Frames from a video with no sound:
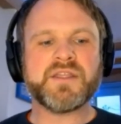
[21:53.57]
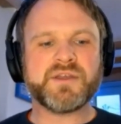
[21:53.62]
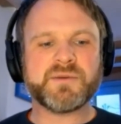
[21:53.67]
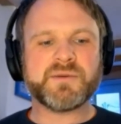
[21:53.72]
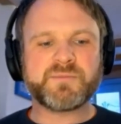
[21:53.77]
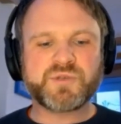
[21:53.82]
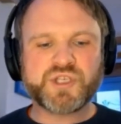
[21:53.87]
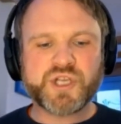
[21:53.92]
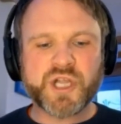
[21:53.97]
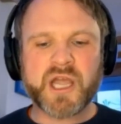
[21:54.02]

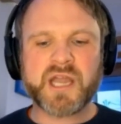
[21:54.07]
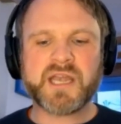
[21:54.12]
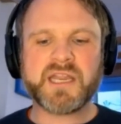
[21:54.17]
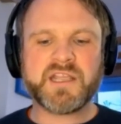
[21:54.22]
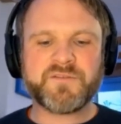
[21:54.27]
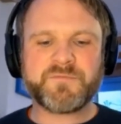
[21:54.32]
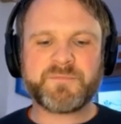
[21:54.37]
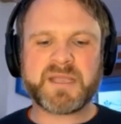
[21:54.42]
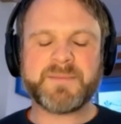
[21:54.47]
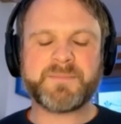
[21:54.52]
The
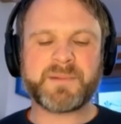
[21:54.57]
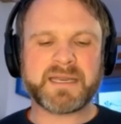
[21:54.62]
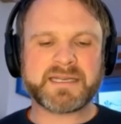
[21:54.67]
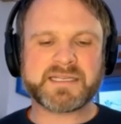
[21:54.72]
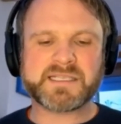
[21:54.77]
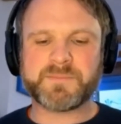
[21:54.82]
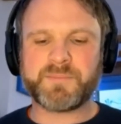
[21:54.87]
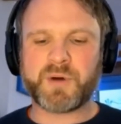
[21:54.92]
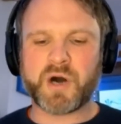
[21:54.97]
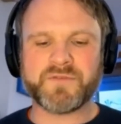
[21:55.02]
journey of people
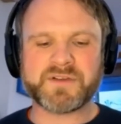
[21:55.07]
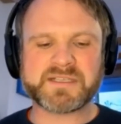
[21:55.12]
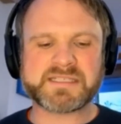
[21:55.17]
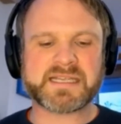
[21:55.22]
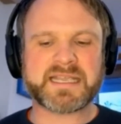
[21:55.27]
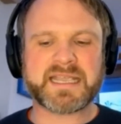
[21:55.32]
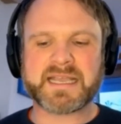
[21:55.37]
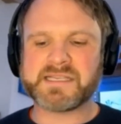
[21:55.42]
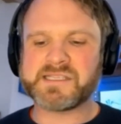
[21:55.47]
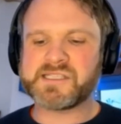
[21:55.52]
into
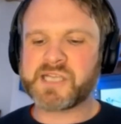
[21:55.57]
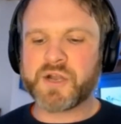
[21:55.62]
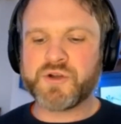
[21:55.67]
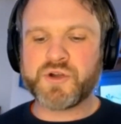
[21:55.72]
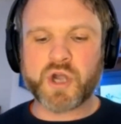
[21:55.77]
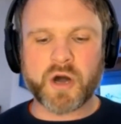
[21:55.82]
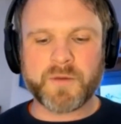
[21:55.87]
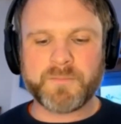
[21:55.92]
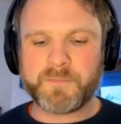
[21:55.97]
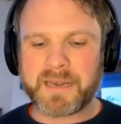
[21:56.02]
poverty is
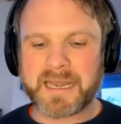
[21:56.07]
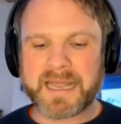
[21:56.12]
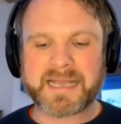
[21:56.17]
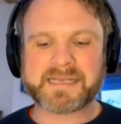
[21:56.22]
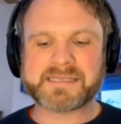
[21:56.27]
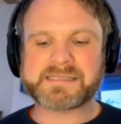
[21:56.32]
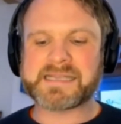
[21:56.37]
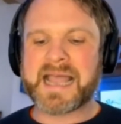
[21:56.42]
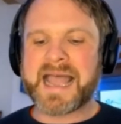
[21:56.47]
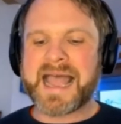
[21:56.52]
so
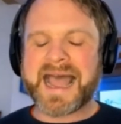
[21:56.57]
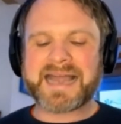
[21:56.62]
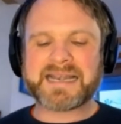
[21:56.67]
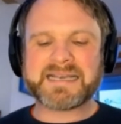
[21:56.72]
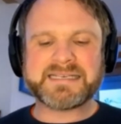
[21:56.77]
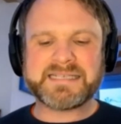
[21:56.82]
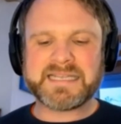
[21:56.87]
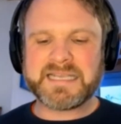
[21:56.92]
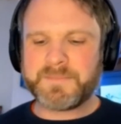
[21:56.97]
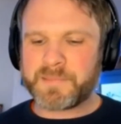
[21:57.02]
complex
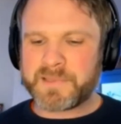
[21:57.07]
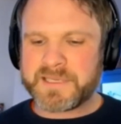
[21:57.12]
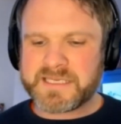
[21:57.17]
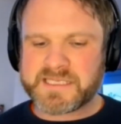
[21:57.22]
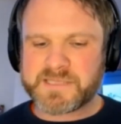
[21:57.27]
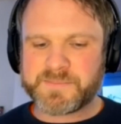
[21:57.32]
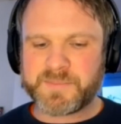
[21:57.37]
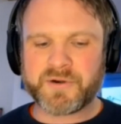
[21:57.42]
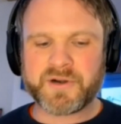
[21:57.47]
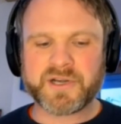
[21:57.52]
and deeply
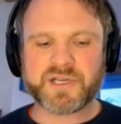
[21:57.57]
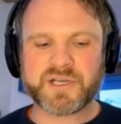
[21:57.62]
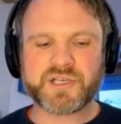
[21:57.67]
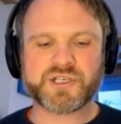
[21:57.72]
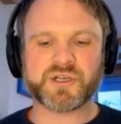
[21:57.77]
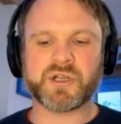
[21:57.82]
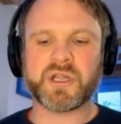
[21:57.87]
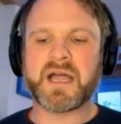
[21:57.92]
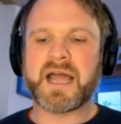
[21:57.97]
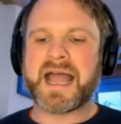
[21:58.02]

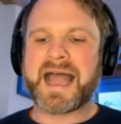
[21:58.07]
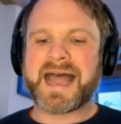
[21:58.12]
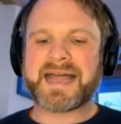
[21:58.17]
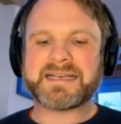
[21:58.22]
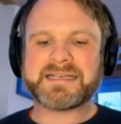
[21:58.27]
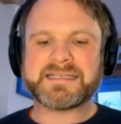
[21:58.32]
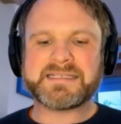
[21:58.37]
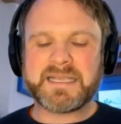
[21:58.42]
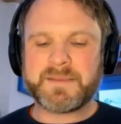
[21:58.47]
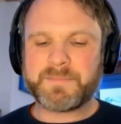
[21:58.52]
spiritual
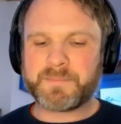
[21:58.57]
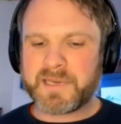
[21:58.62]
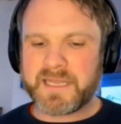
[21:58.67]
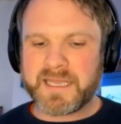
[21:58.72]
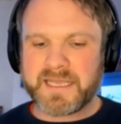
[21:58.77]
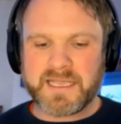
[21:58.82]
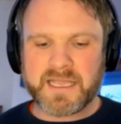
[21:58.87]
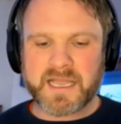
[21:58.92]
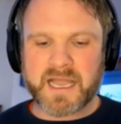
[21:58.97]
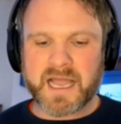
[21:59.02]
and
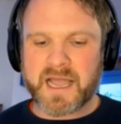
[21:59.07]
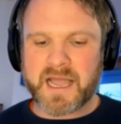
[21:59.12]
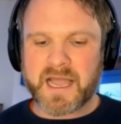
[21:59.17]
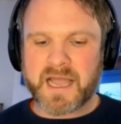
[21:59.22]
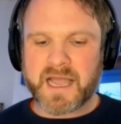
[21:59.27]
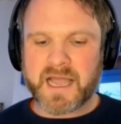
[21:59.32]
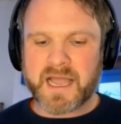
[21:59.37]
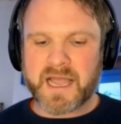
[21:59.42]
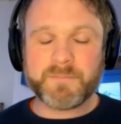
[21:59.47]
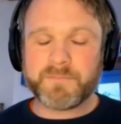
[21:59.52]
deeply,
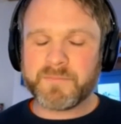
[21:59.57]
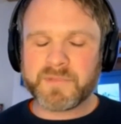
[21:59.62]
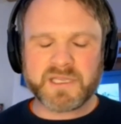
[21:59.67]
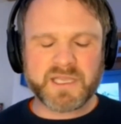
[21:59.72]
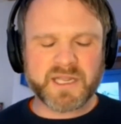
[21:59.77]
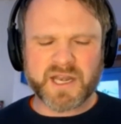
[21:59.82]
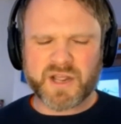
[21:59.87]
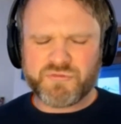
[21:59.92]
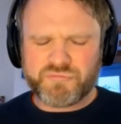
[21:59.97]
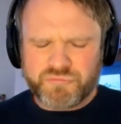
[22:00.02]

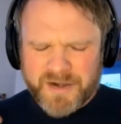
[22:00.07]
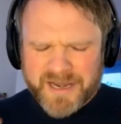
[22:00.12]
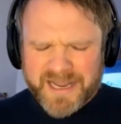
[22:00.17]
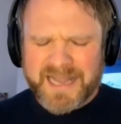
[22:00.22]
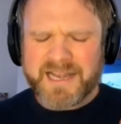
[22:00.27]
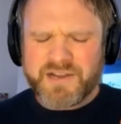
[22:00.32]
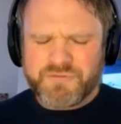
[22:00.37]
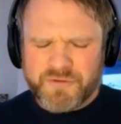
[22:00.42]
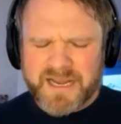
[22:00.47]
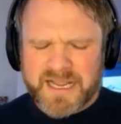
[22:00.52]

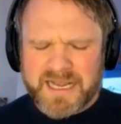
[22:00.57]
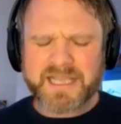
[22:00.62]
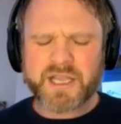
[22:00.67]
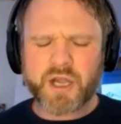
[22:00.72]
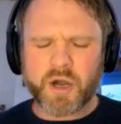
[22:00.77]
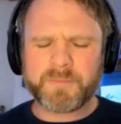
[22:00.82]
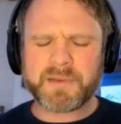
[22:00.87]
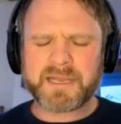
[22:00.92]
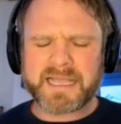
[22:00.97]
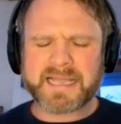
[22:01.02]
really, really
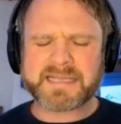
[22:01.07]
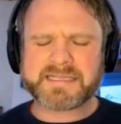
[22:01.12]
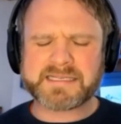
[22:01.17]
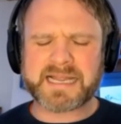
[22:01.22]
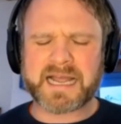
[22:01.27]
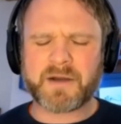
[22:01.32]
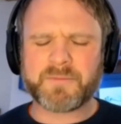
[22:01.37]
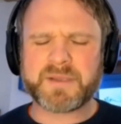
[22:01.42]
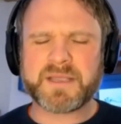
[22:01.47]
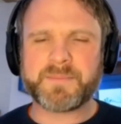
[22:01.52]
complicated
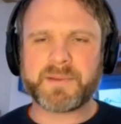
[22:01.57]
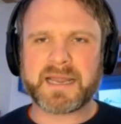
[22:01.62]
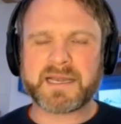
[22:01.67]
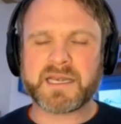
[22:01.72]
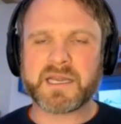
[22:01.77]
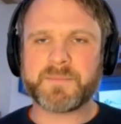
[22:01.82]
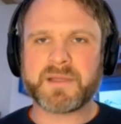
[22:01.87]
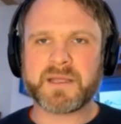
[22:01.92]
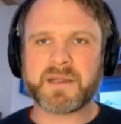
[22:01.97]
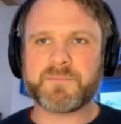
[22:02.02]
how people
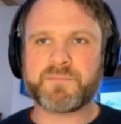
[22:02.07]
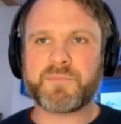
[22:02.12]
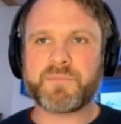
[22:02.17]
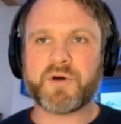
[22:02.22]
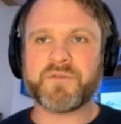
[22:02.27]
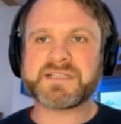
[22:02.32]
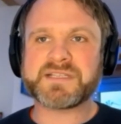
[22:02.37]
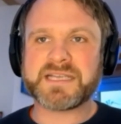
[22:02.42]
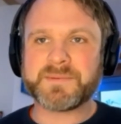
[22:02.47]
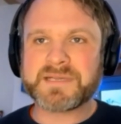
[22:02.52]
end up in
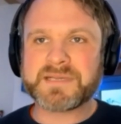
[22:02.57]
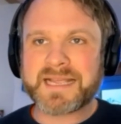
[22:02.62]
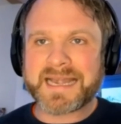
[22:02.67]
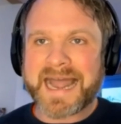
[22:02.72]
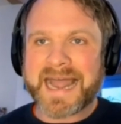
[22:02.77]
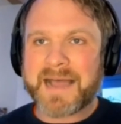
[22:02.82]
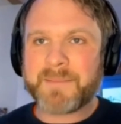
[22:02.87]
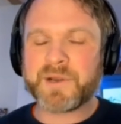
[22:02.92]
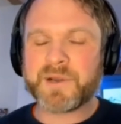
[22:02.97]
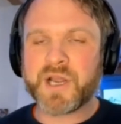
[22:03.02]
poverty, but
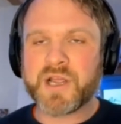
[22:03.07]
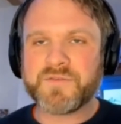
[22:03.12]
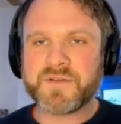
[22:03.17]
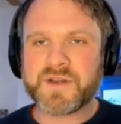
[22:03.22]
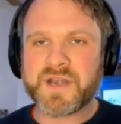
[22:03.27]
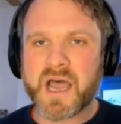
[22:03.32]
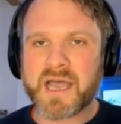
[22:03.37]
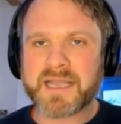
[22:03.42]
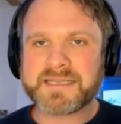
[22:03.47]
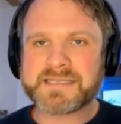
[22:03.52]
happen
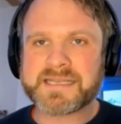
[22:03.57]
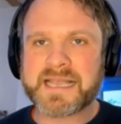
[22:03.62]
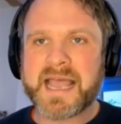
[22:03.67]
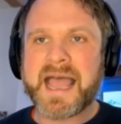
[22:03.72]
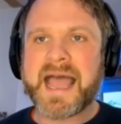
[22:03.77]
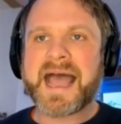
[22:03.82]
overnight.